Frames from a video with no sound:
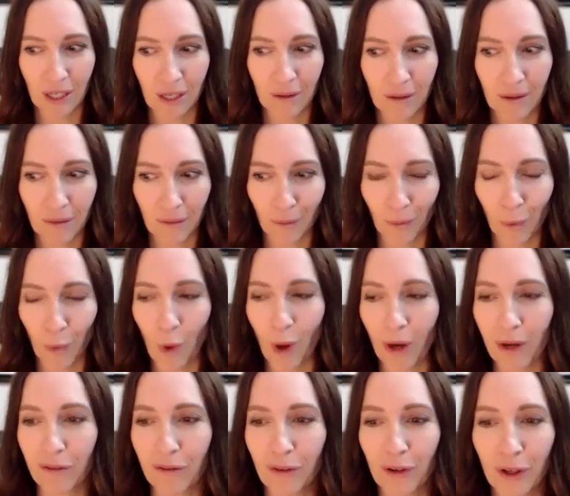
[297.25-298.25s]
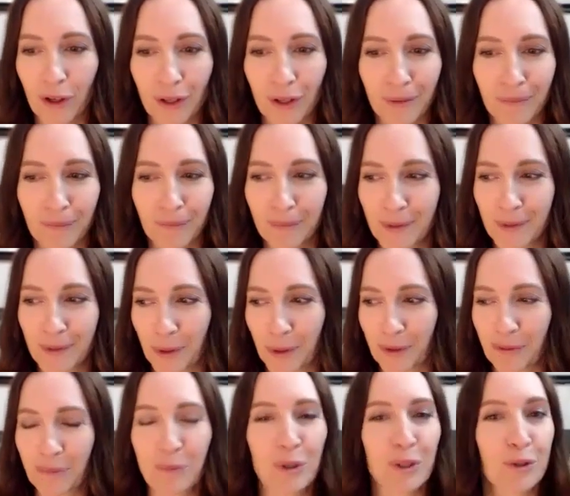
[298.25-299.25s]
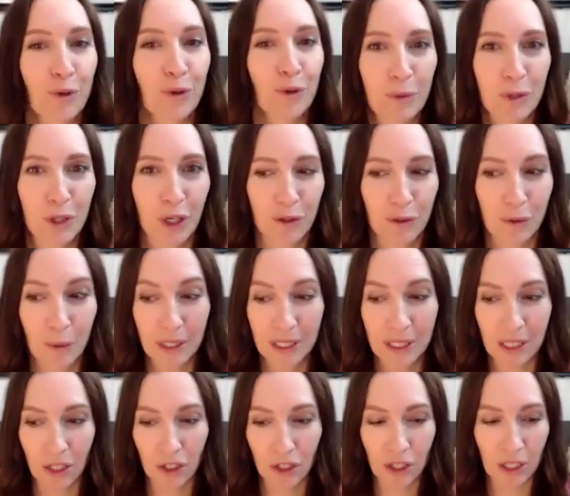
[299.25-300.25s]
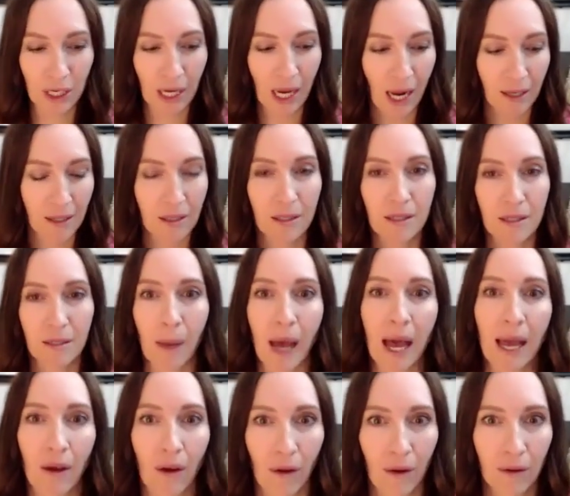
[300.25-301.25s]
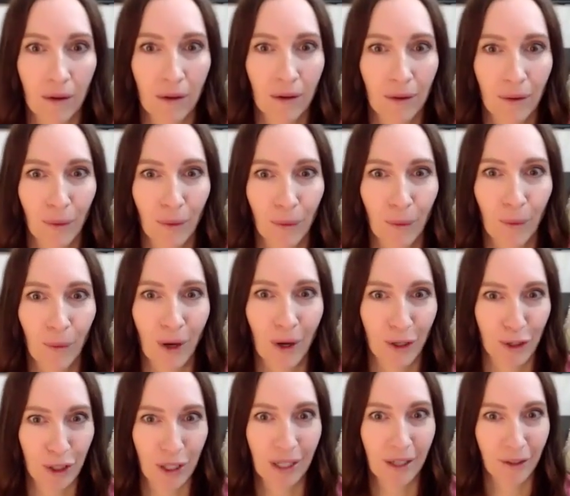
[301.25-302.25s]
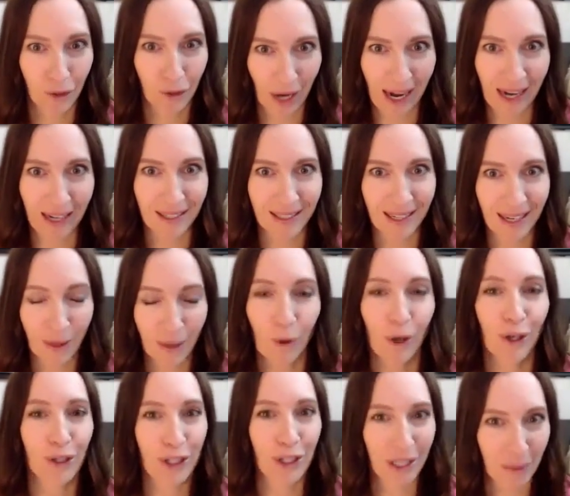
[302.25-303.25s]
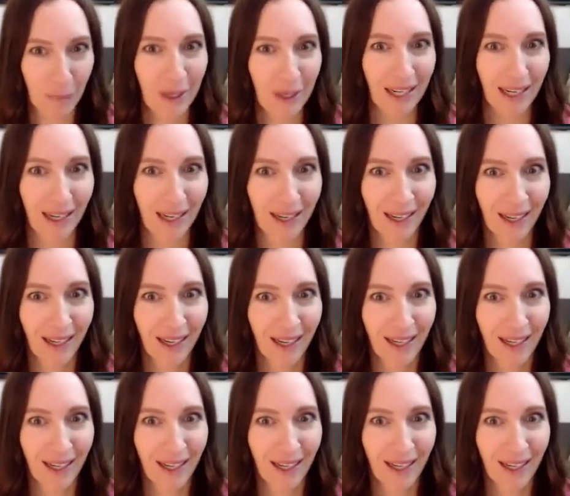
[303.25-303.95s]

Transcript: And one of her sort of prescriptions was that she had to smile while she trained and while she competed,